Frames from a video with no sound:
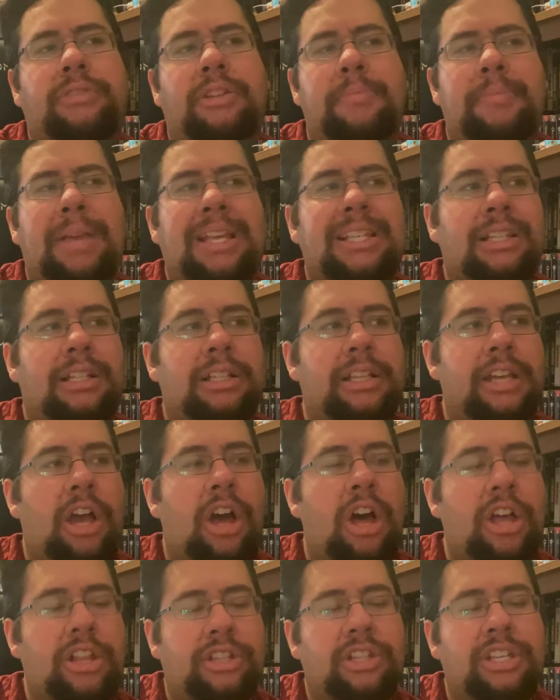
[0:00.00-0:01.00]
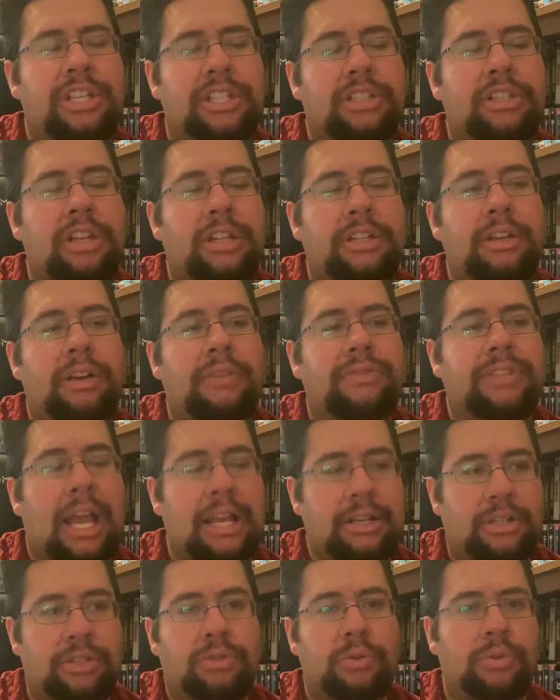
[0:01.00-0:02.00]
to basically his study of
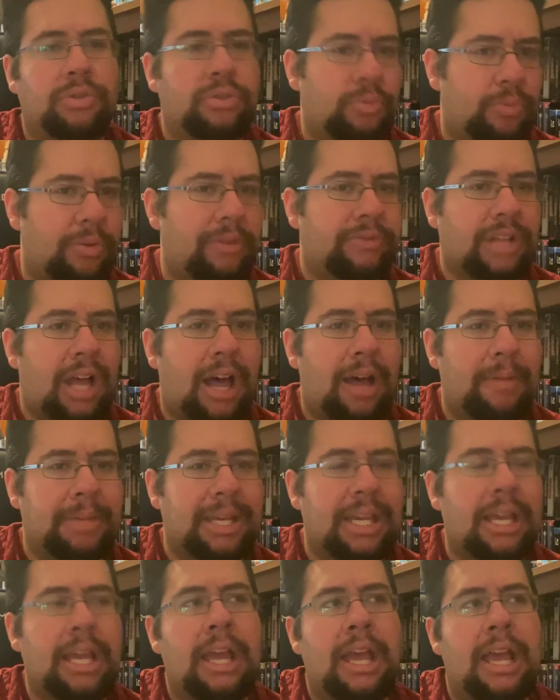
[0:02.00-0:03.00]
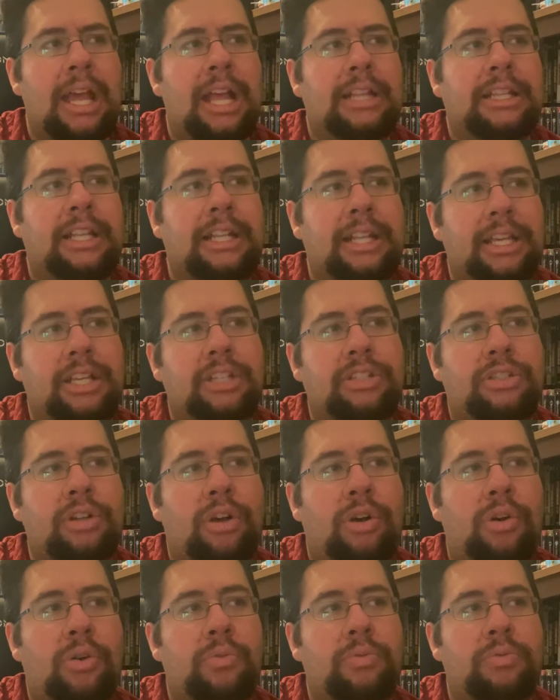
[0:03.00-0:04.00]
dinosaurs with Tommy. The thing is,
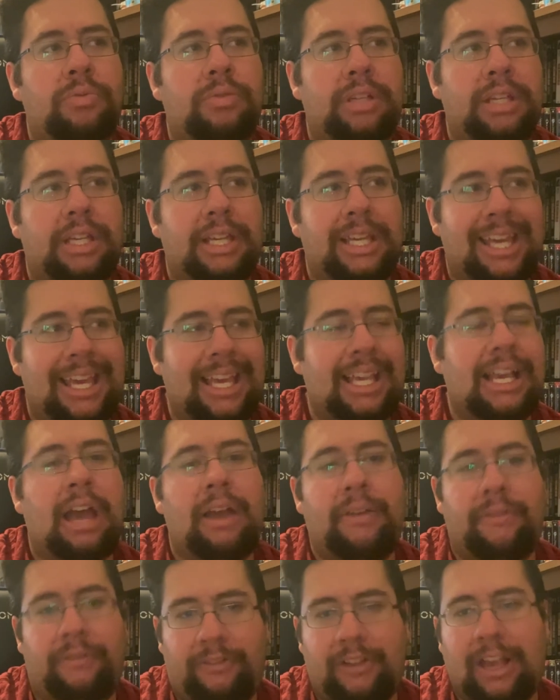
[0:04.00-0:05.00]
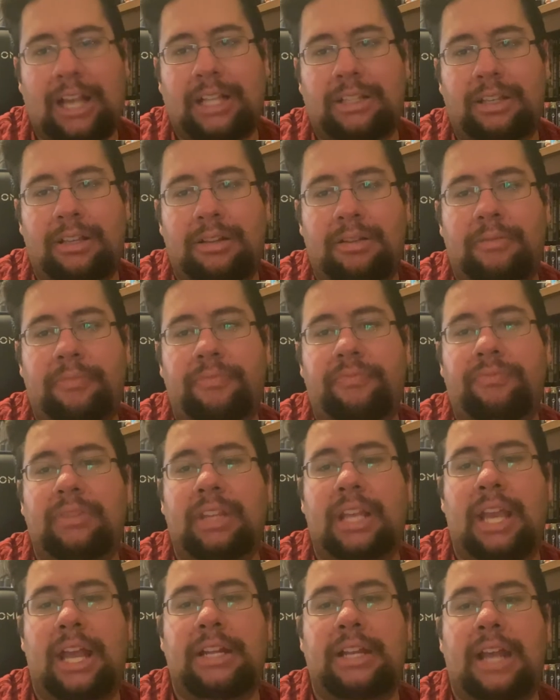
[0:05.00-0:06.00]
though, he got infected,
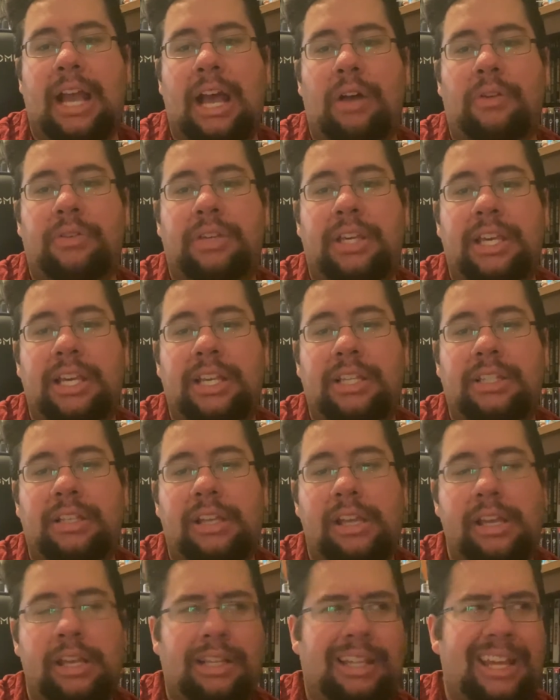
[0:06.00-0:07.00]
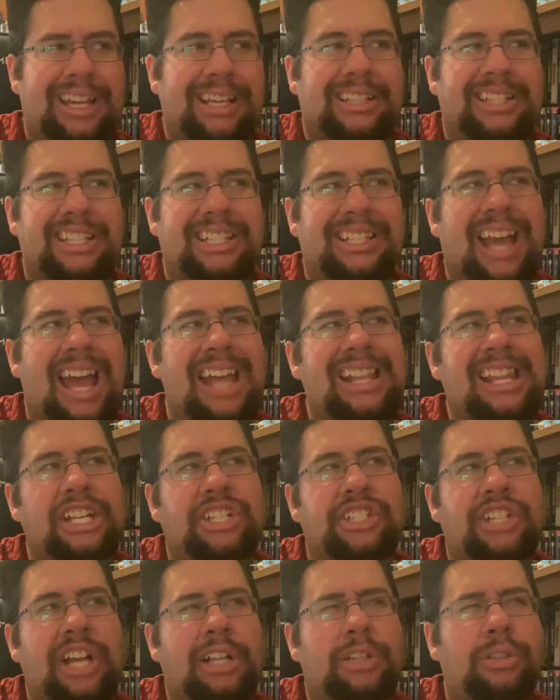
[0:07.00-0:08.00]
and now he's like this kind of
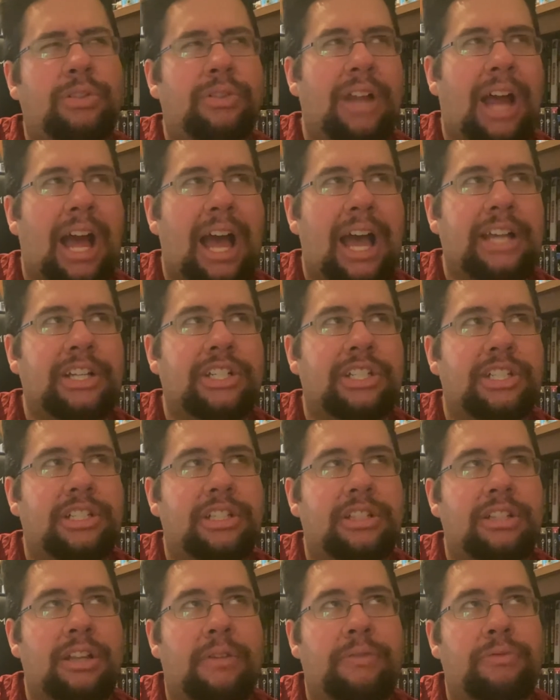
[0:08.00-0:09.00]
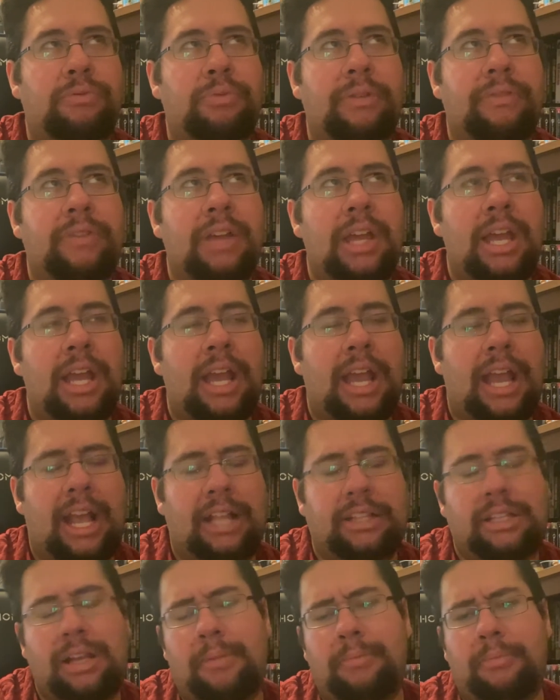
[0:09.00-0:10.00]
like Jekyll Hyde stuff with
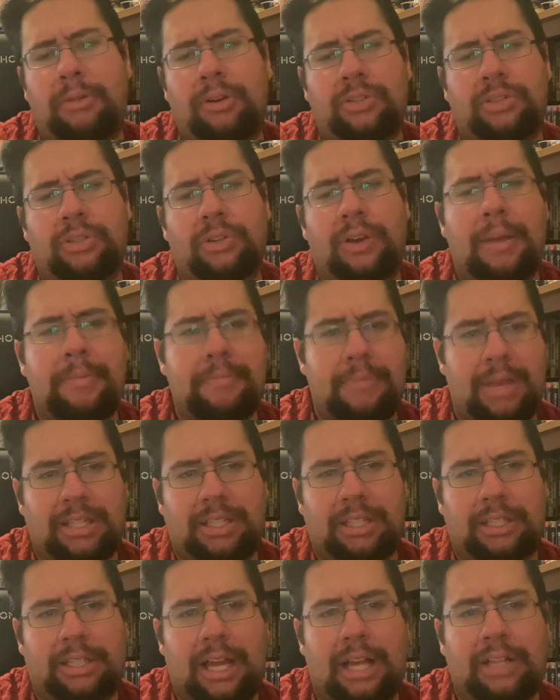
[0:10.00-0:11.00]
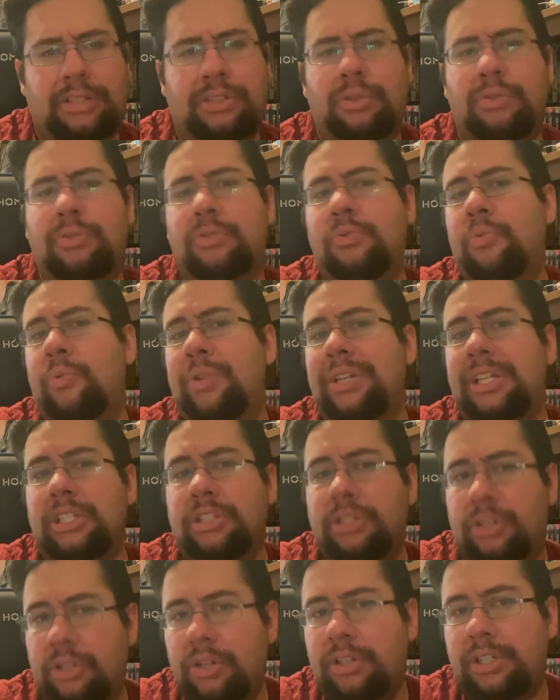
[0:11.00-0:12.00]
Anton Mercer and Mezagog. So when
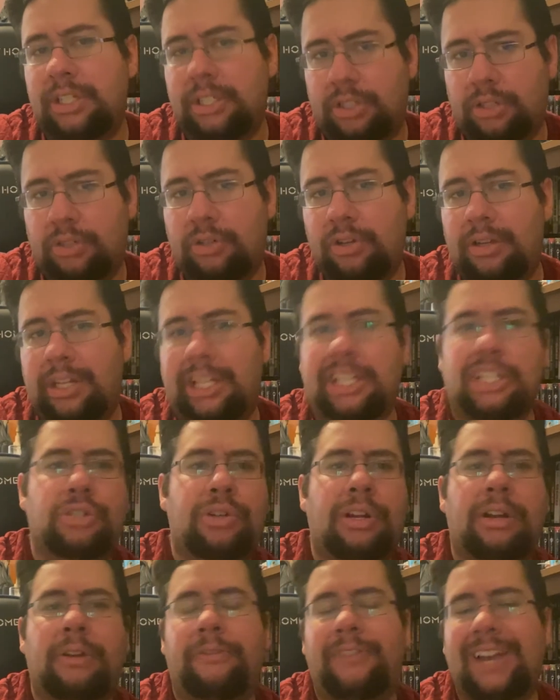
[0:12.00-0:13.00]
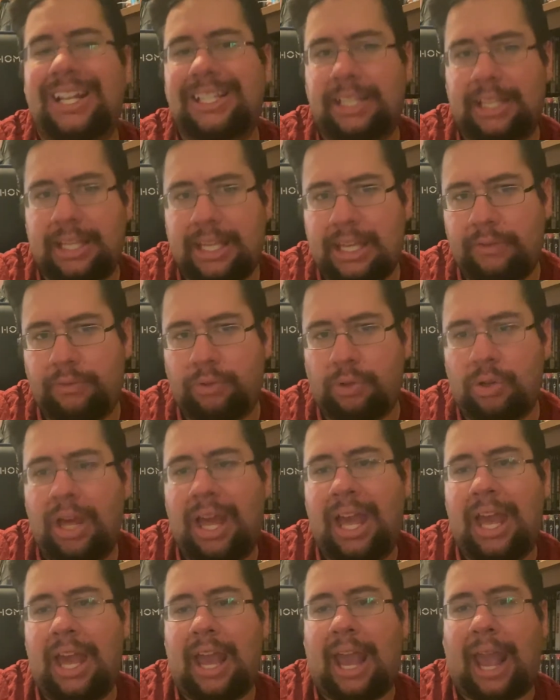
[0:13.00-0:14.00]
he's good, he's good, and he's trying to fight the evil.
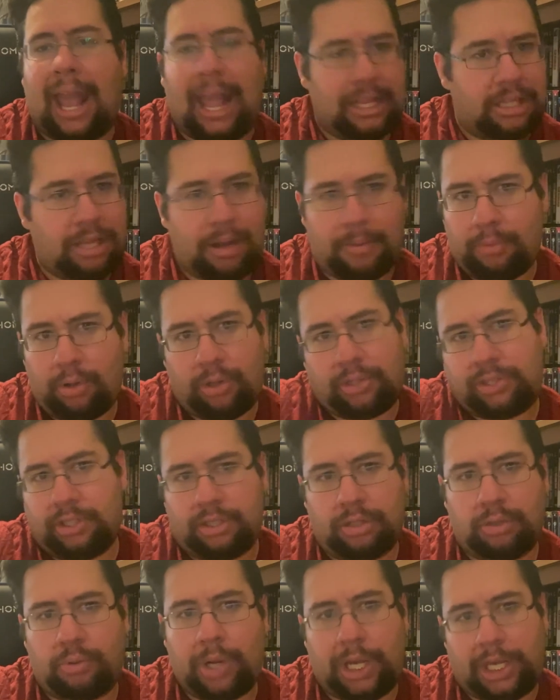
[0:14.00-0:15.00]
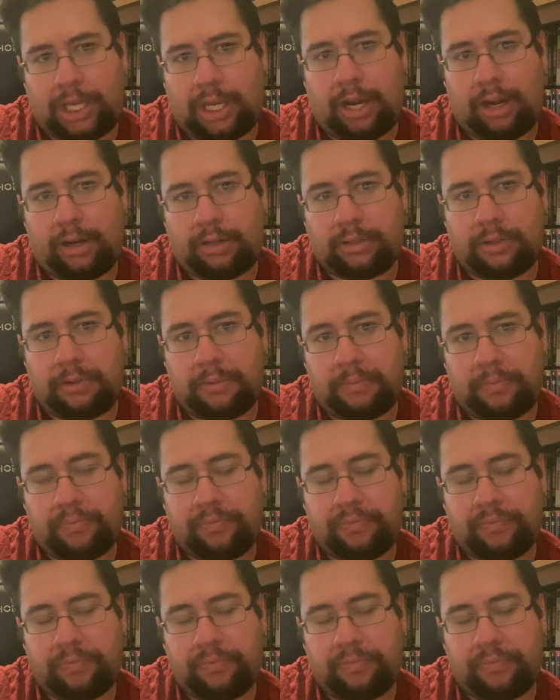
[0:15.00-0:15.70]
Anton Mercer is a great character,